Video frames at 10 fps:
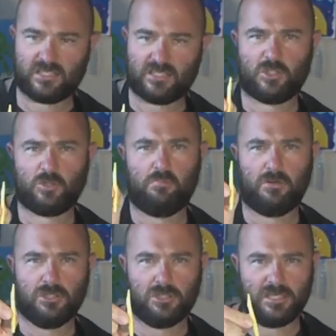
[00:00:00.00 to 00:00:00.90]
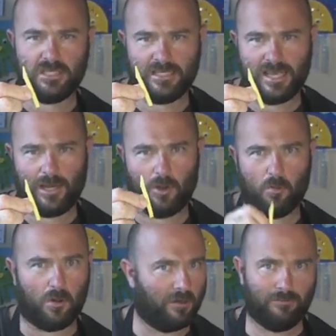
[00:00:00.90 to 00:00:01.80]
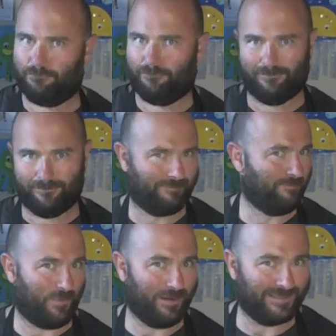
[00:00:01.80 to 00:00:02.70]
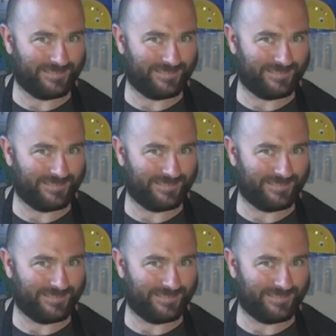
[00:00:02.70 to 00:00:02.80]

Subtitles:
spongy yellow one. Brilliant,